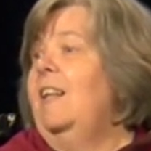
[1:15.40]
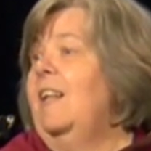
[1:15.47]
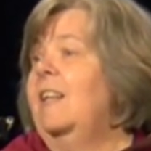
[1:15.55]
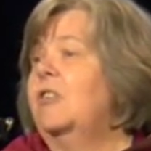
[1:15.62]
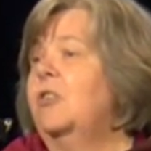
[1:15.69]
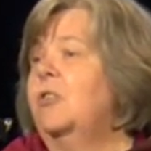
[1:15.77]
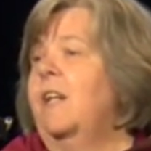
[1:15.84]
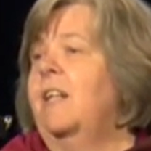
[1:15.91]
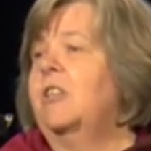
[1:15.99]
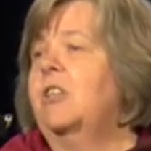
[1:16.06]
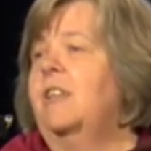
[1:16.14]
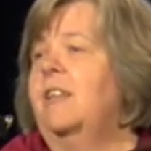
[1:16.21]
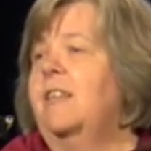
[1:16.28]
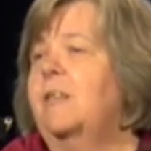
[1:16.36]

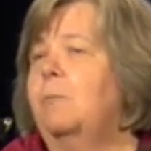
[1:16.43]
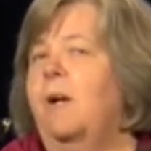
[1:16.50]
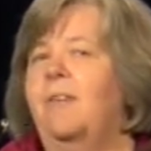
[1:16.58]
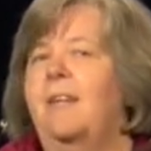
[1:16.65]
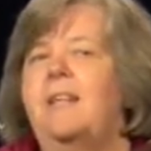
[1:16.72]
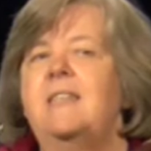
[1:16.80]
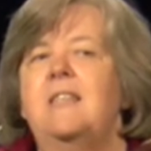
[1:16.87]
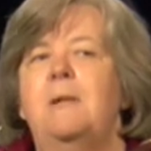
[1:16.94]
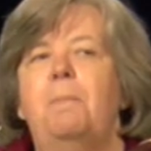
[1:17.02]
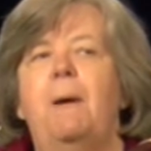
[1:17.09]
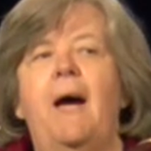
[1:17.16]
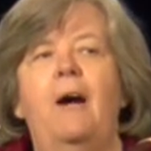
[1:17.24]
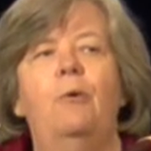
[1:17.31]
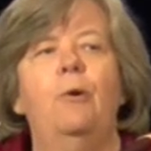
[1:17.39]
internationally as well. That's the
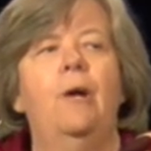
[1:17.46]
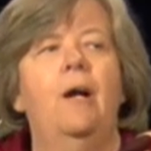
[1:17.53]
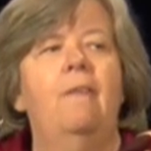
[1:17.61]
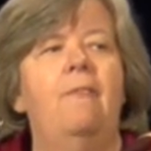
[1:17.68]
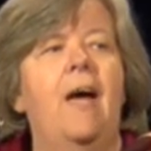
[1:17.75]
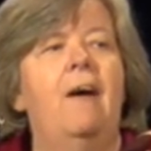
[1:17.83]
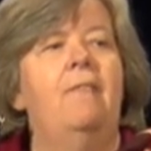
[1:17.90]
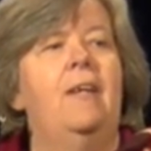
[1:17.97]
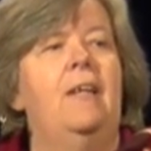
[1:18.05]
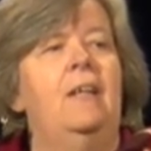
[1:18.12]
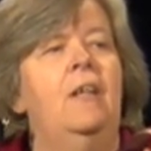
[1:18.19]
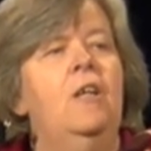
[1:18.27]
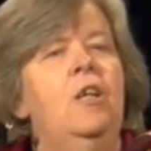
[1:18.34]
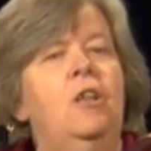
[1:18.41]
power of
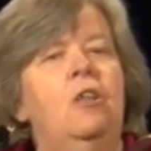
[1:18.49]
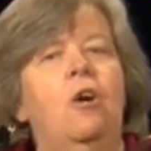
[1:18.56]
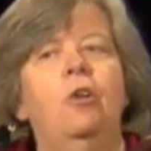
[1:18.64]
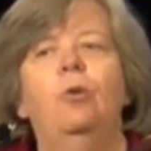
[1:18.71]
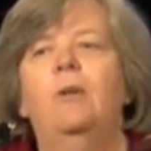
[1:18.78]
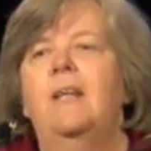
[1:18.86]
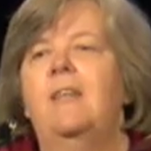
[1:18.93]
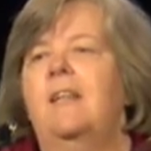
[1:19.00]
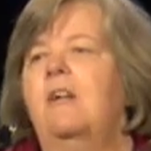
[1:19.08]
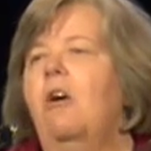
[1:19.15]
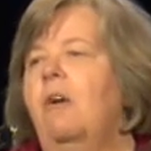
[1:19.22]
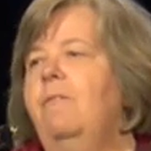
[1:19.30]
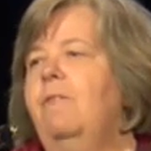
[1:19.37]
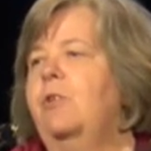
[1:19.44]
having not only the
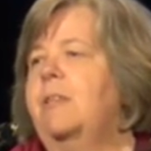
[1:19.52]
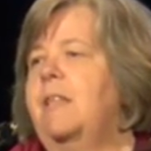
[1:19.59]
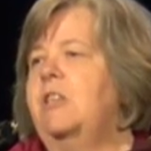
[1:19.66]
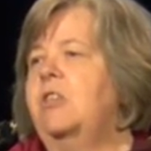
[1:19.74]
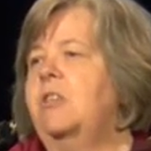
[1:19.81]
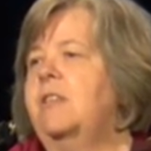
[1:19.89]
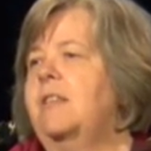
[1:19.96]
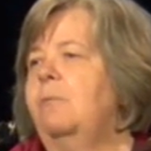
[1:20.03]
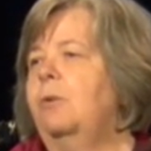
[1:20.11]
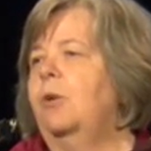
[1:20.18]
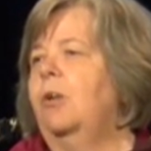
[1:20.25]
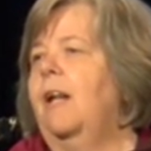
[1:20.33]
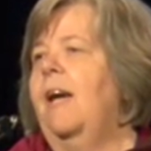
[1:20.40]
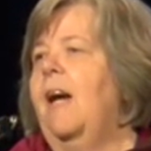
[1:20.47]
conversations that we're
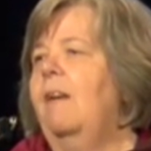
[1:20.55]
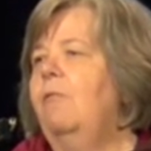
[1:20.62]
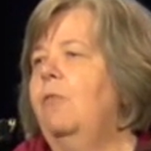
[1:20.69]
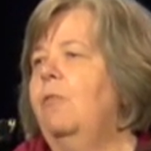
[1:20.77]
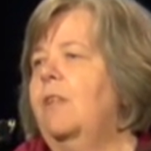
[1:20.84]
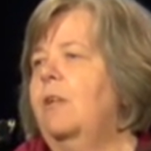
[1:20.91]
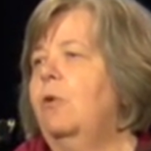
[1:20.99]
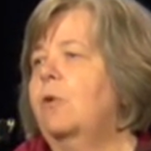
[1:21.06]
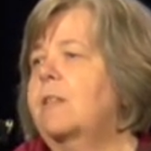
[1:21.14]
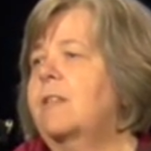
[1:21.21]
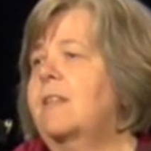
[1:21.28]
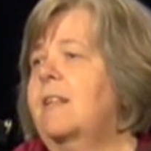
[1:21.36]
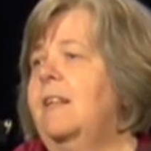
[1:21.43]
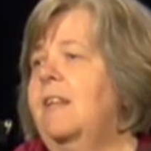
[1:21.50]
going to have over the
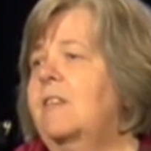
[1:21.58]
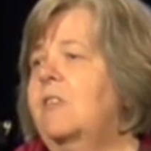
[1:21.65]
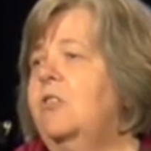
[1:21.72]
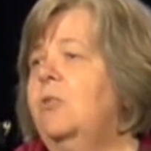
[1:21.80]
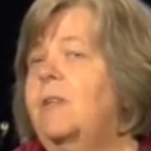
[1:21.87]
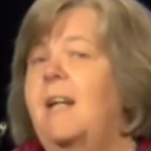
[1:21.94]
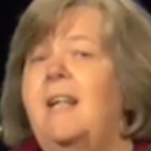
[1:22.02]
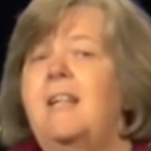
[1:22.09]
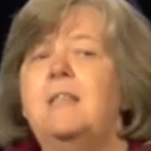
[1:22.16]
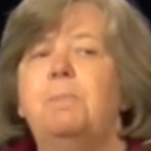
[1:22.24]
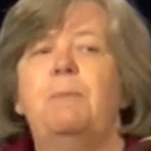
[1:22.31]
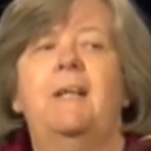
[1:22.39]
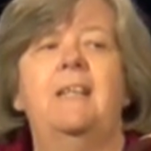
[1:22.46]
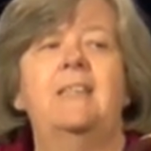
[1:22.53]
course of the next 2 days,
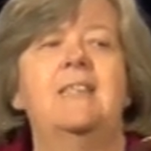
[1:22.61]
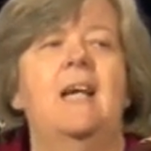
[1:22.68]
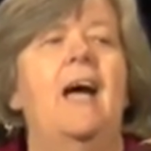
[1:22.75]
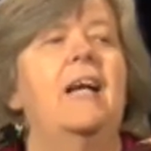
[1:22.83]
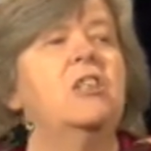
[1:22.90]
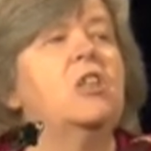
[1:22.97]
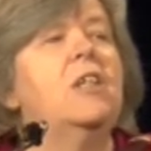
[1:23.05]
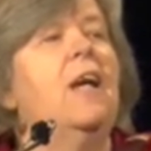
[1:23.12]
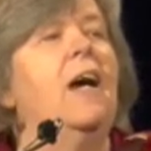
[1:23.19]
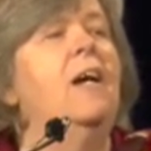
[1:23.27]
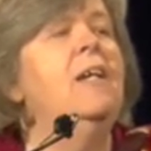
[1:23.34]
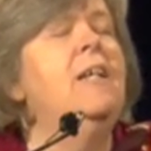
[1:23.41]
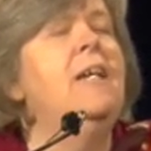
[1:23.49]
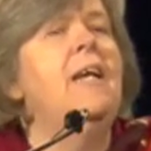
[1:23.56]
but it's actually
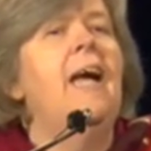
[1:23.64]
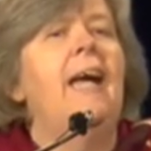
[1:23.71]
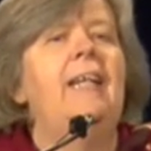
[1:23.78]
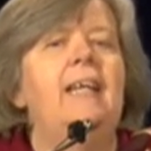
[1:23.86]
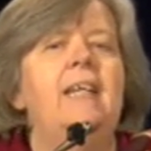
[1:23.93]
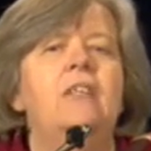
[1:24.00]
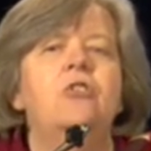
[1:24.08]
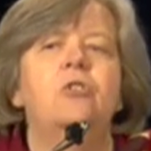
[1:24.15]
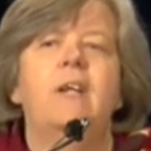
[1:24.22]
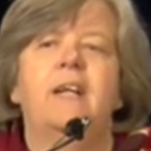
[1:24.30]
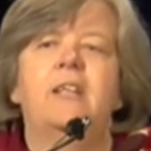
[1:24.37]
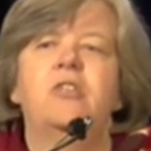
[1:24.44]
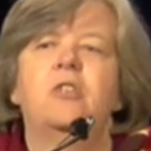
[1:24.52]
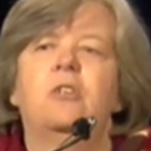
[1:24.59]
an
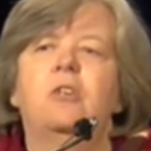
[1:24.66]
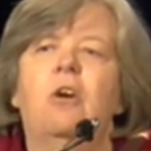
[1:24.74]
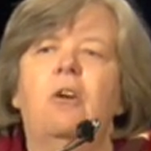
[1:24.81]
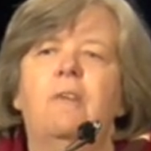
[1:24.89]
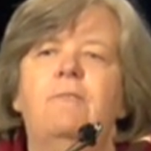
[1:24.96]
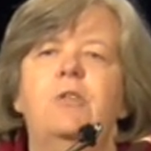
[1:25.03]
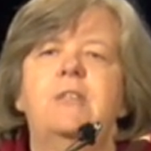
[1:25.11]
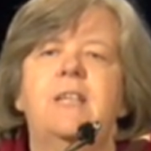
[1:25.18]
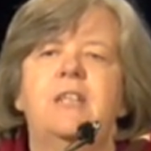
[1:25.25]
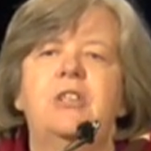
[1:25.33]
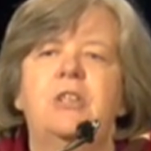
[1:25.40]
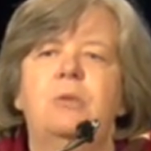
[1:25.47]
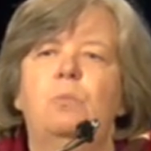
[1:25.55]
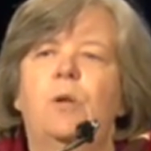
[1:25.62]
international
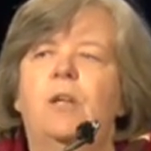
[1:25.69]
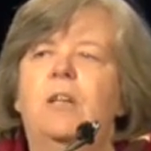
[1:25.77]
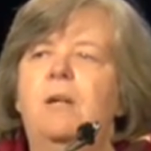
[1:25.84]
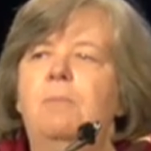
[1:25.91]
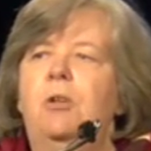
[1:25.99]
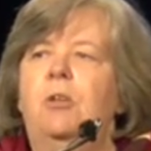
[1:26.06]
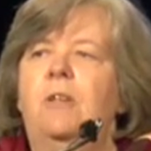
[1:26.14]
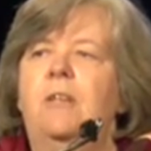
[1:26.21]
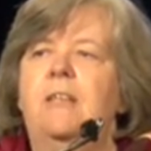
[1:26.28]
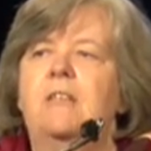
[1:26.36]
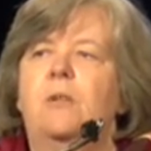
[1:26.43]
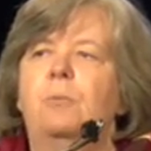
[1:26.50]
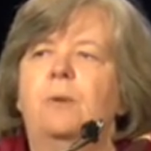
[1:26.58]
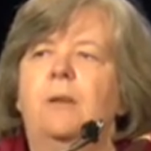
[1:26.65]
conversation where
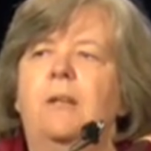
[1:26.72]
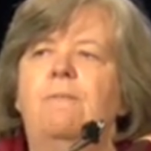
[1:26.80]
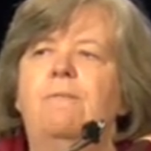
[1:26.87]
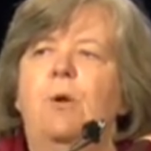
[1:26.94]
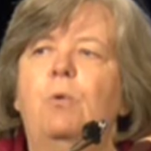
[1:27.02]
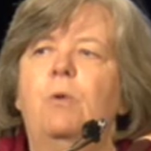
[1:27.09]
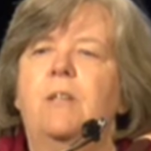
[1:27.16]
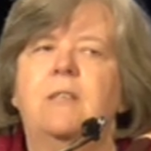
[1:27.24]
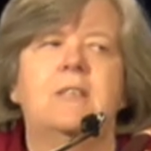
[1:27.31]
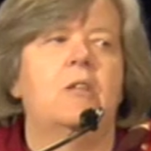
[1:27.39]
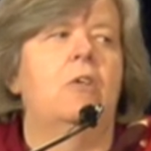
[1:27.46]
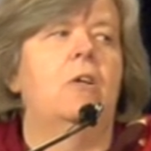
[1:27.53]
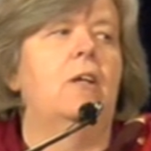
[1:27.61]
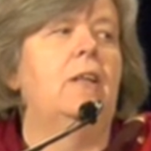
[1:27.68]
communities are really
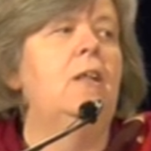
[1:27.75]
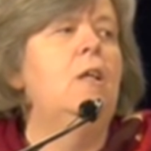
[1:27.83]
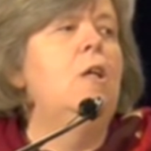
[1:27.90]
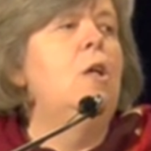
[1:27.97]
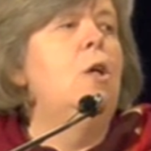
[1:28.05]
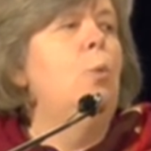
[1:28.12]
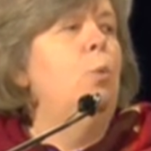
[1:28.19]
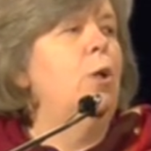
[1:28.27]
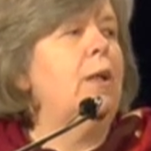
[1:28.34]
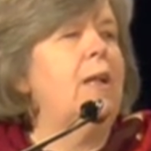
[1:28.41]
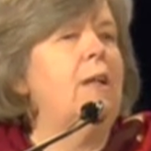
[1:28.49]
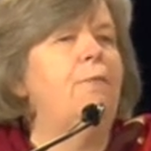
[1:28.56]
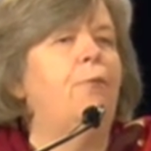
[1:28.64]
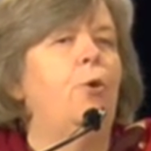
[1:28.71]
focused on
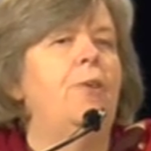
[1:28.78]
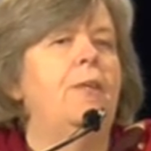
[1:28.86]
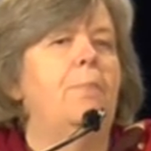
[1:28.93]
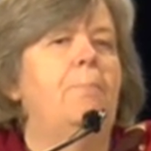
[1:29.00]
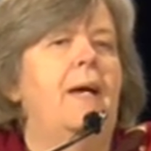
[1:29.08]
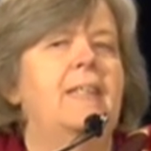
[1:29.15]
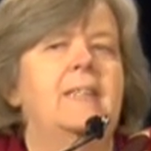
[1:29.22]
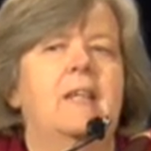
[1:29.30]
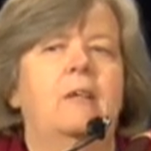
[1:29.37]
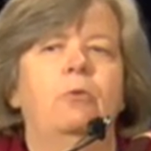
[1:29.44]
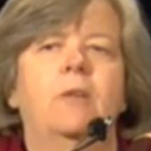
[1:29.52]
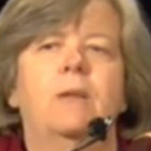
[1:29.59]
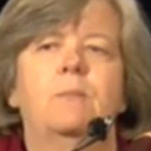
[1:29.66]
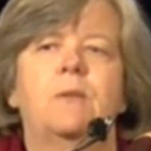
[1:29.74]
working for the best
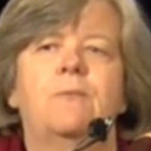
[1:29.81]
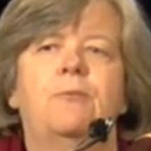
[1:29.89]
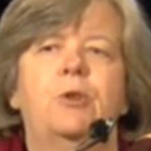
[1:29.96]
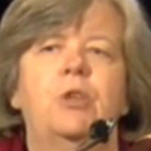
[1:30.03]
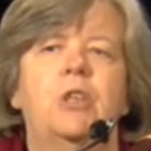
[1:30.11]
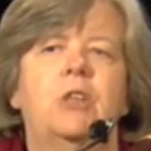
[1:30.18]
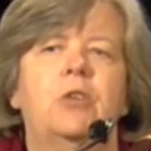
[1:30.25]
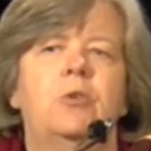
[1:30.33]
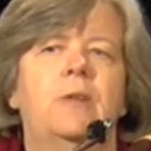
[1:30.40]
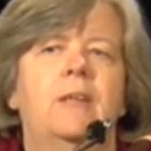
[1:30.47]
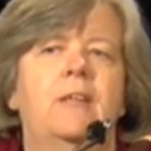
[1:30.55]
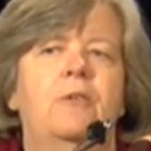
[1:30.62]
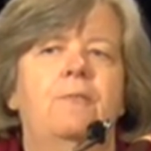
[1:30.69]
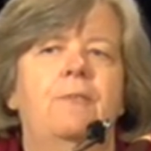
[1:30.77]
outcomes for children
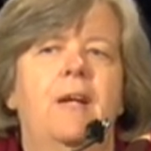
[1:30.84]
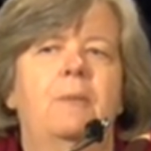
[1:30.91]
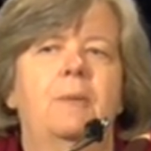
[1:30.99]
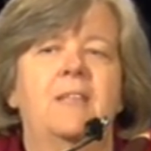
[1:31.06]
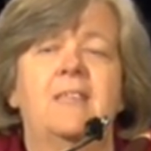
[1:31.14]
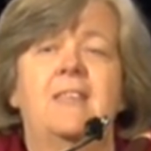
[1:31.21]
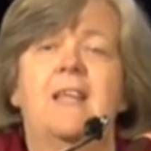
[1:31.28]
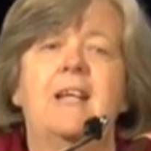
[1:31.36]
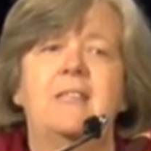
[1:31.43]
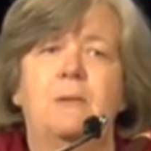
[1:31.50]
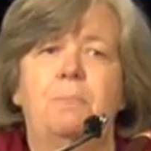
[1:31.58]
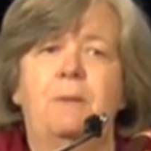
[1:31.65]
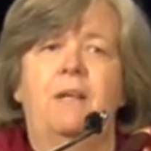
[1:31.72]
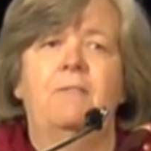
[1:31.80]
and their families. And that's
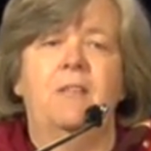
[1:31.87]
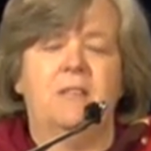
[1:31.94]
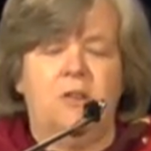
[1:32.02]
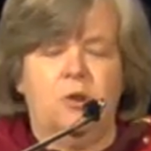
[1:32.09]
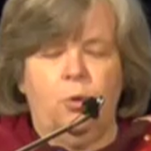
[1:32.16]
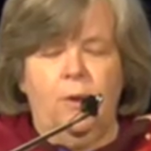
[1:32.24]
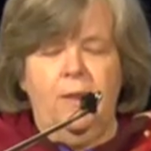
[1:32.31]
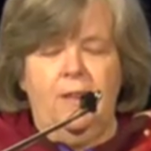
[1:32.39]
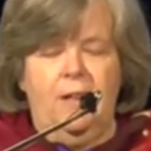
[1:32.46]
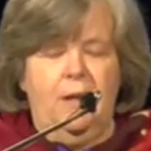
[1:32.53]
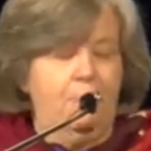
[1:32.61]
a bit of the story that